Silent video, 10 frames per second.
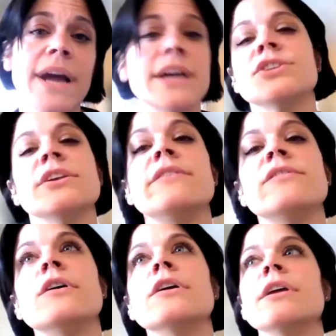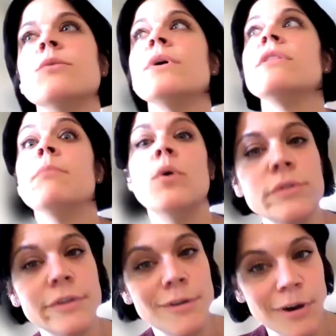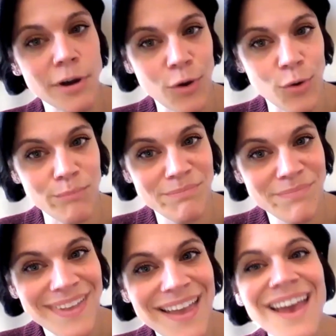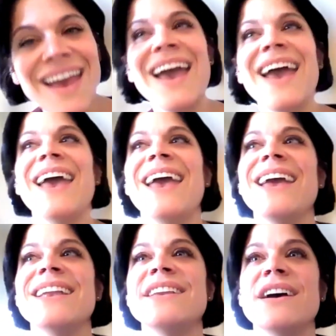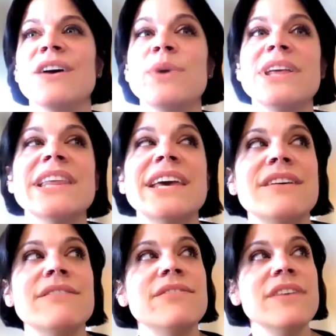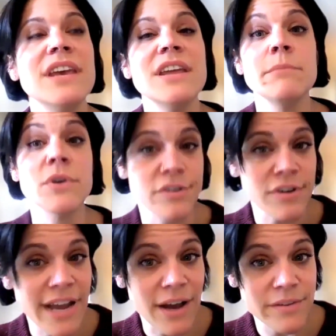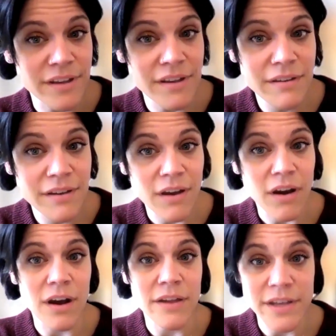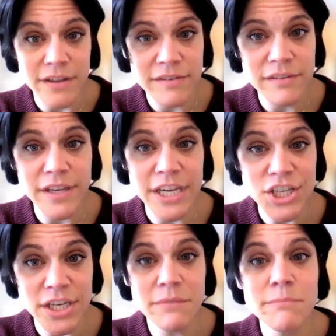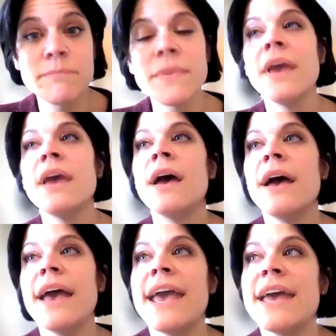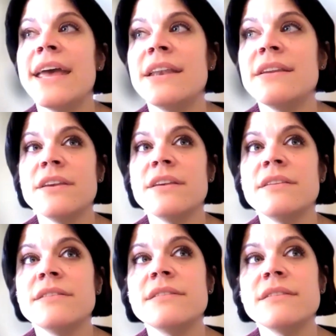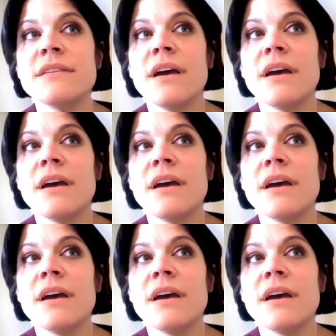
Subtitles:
actually started with mold in our home, and we live in military housing on the installation. And these